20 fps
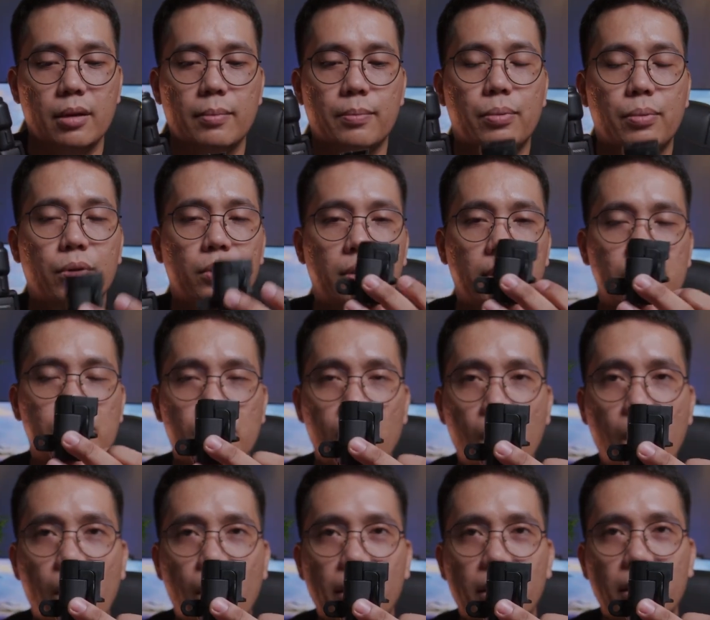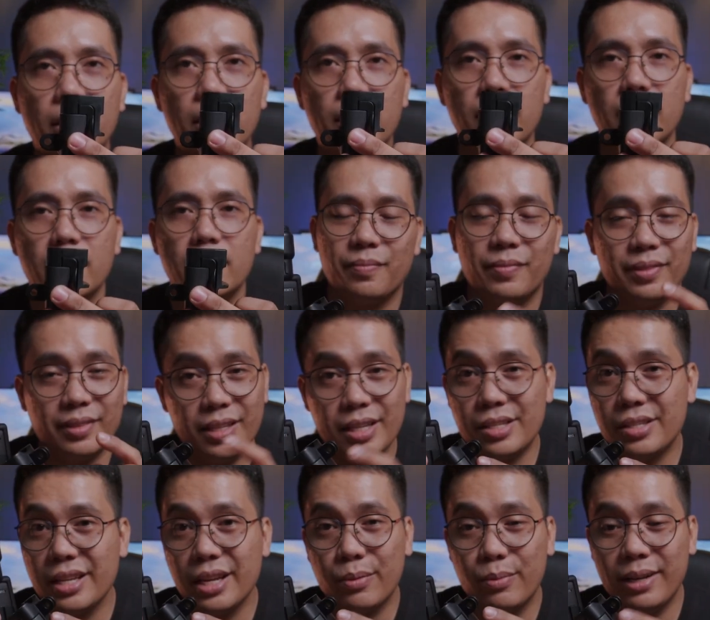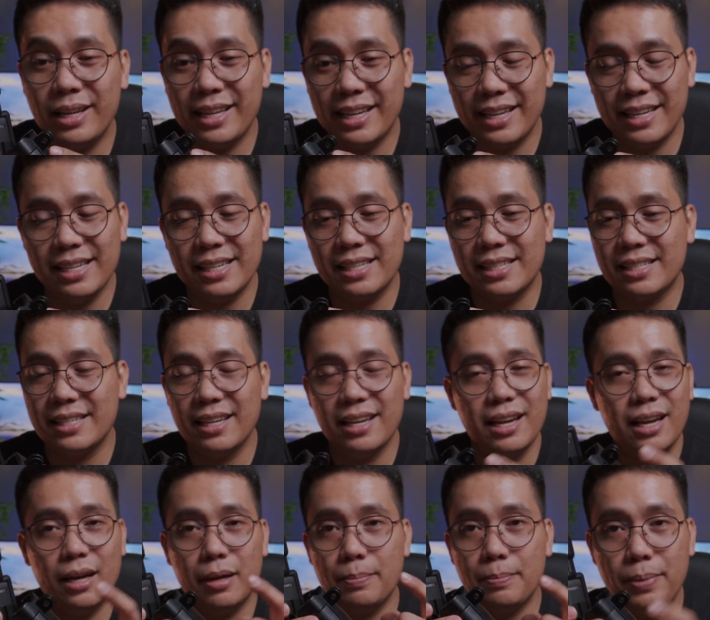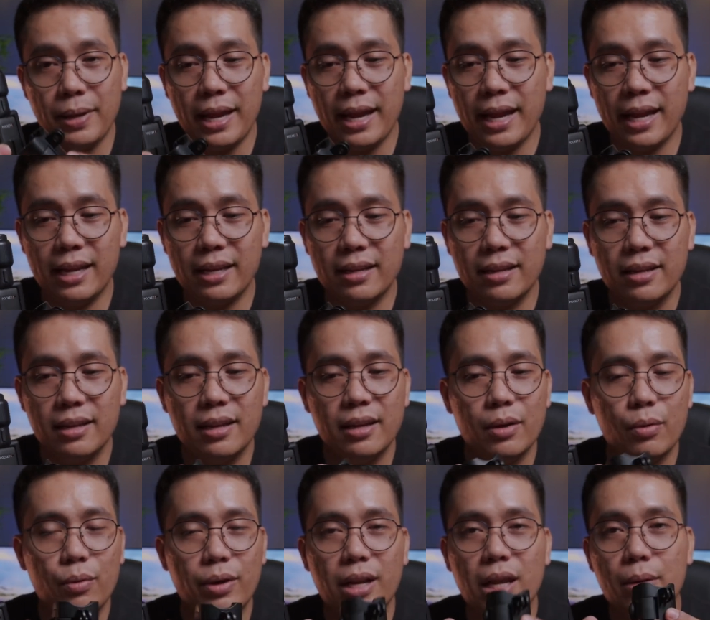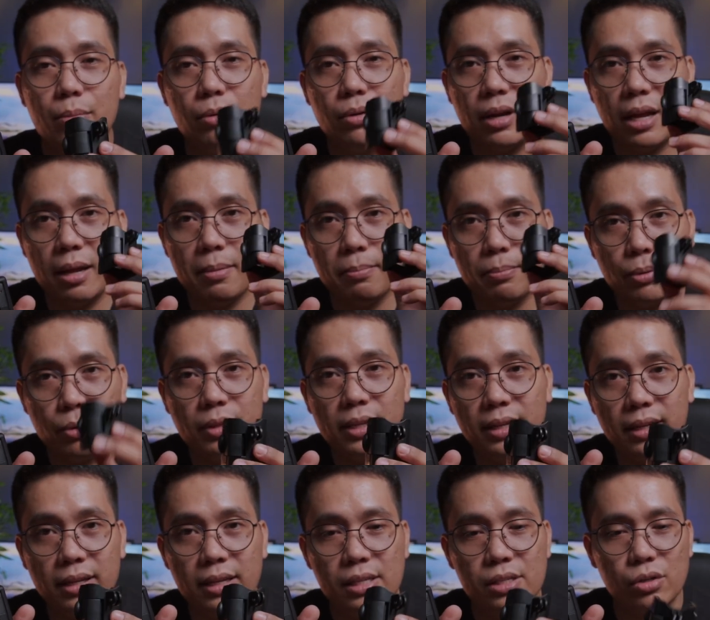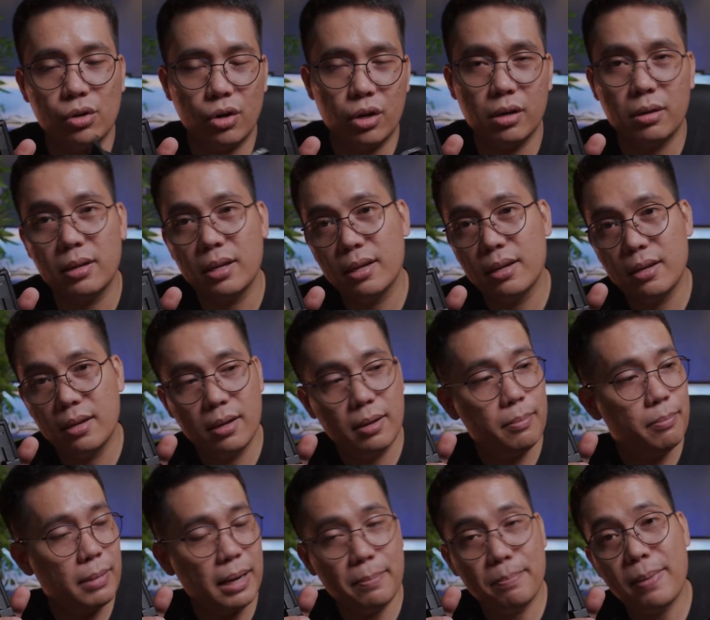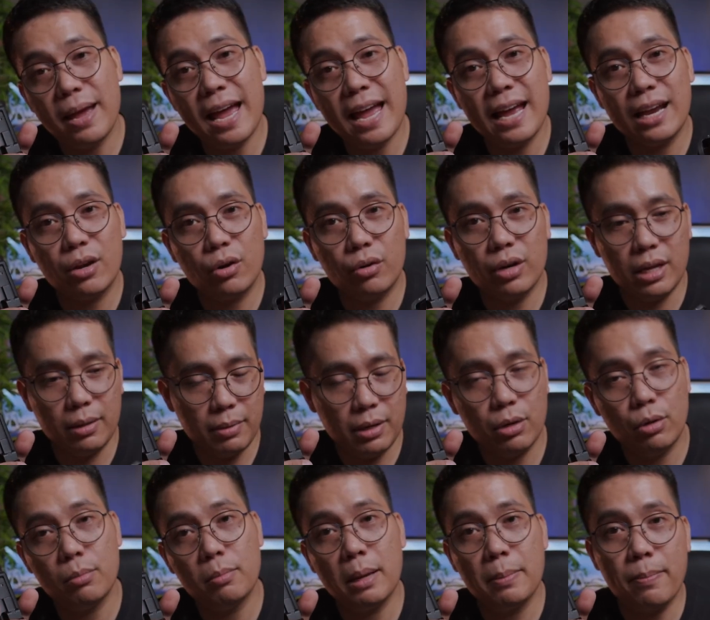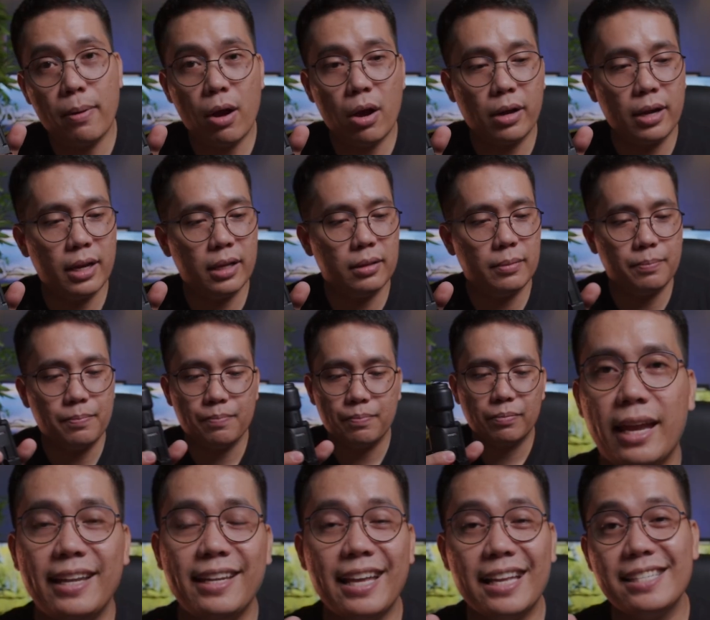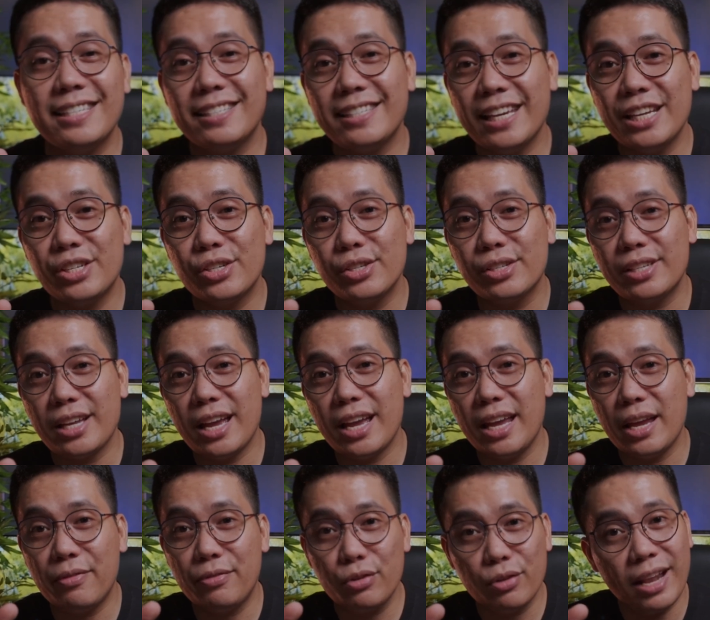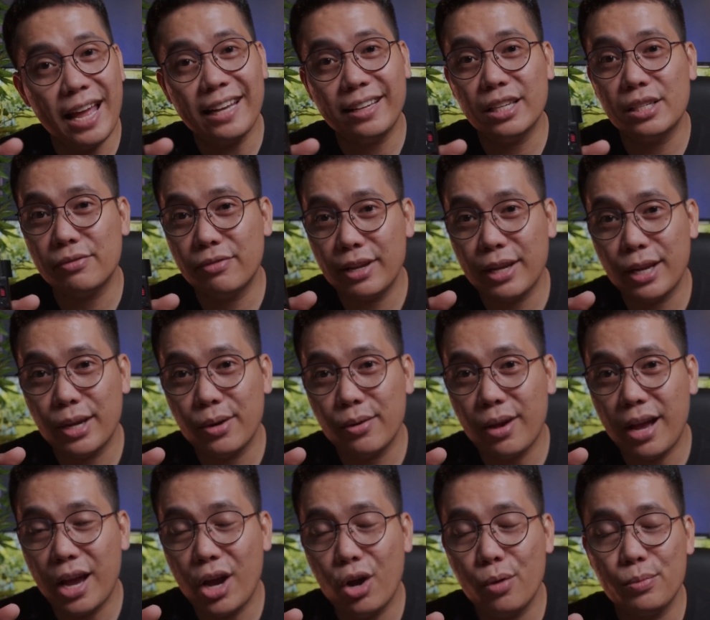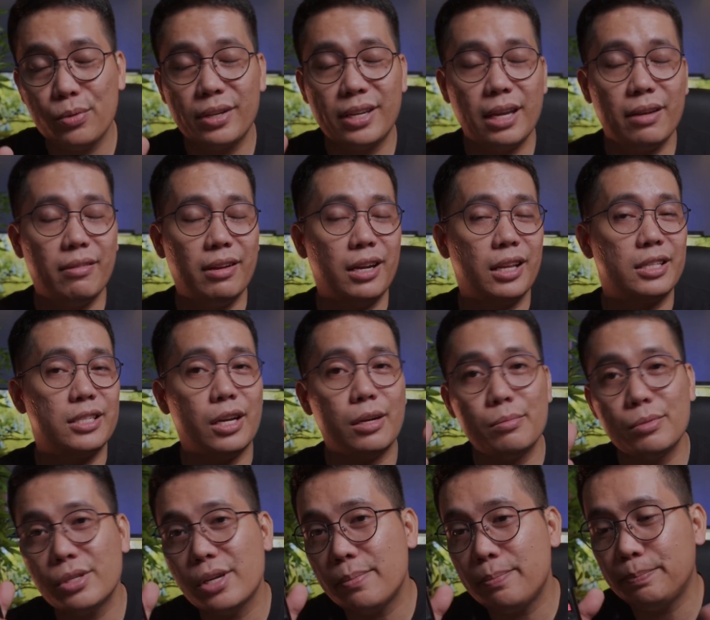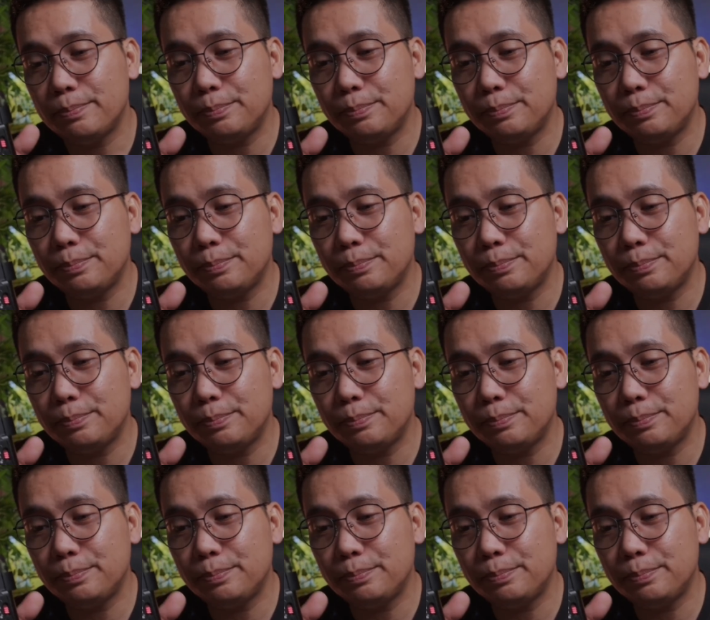put this on, this thing really is a pain whenever I'm putting this on my bag or even on my pocket. And that's it, tasters. If you like this video, I hope you give it a thumbs up.